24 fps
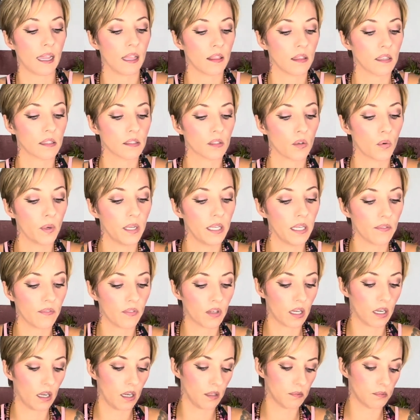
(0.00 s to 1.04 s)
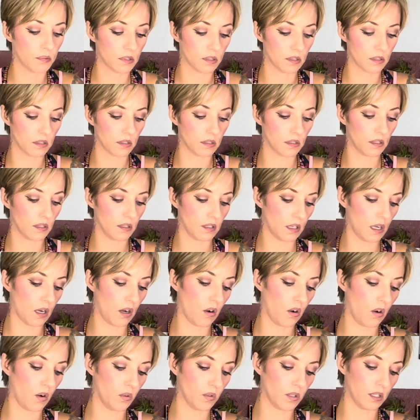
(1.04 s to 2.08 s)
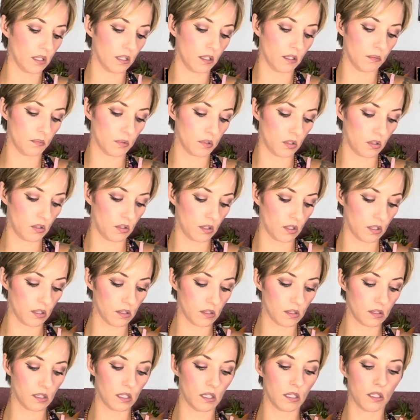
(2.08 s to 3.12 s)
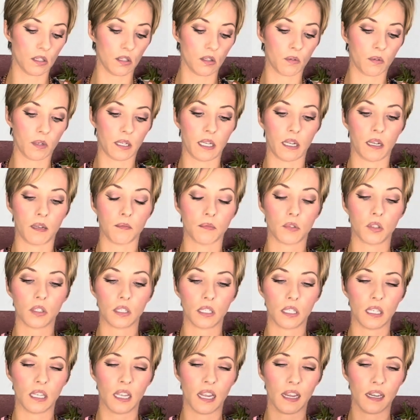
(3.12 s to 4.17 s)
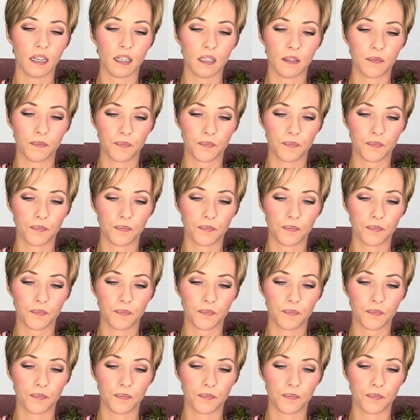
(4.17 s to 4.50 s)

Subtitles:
And this Queen of Cups, I'll hold it up so you can see it the way I'm looking at it.